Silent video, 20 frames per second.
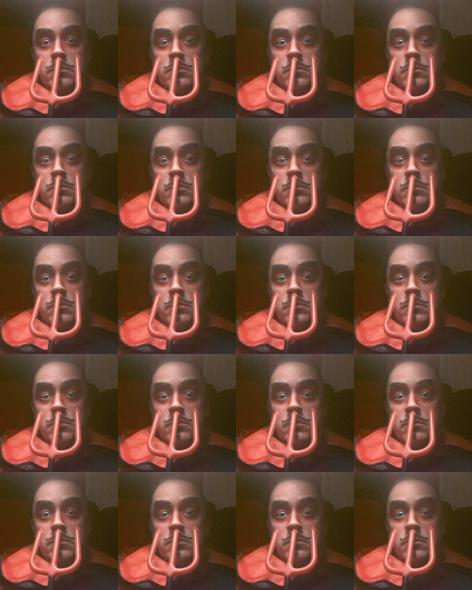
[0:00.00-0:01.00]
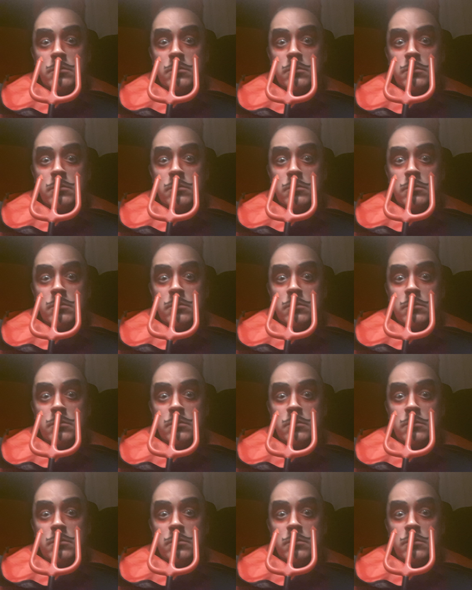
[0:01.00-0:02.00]

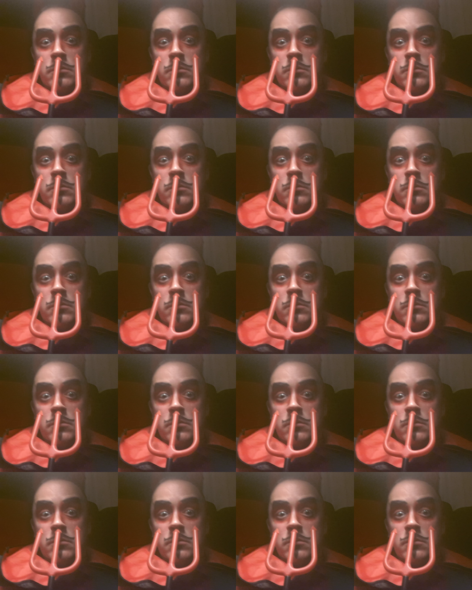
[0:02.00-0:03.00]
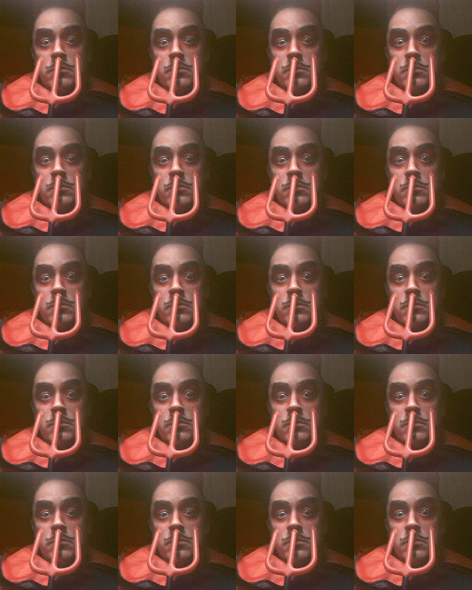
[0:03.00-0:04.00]

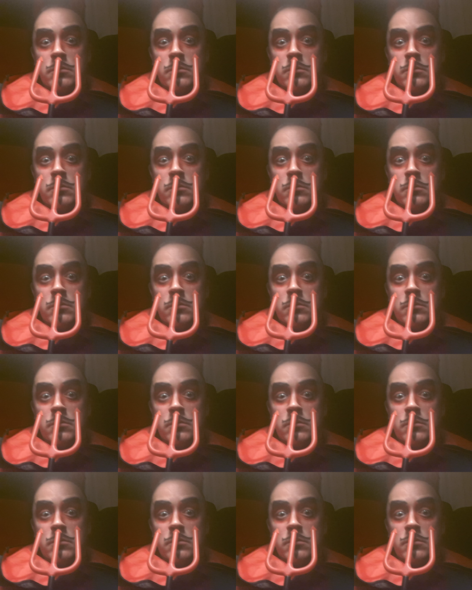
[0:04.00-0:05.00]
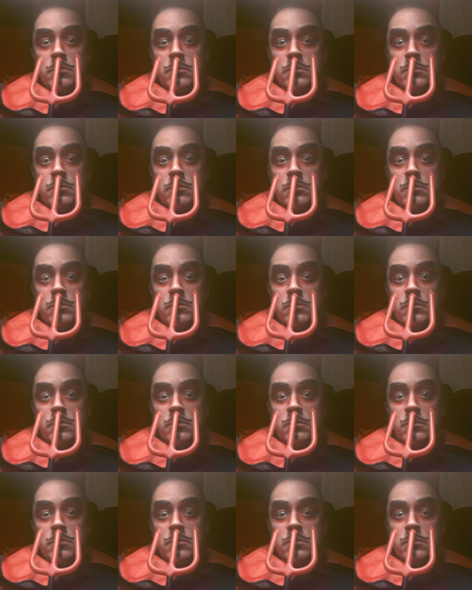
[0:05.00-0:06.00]

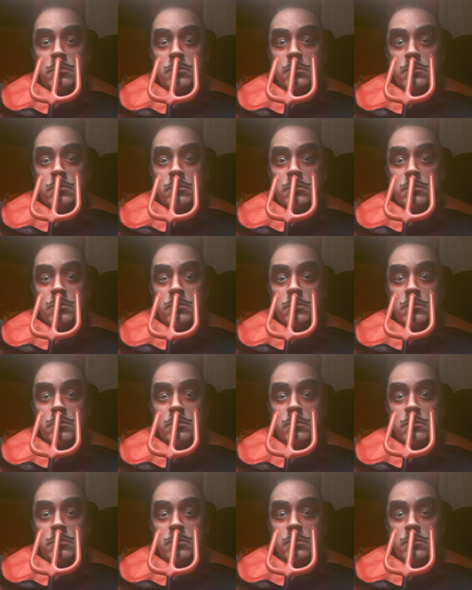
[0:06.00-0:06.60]
This is a still picture; no speech is visible.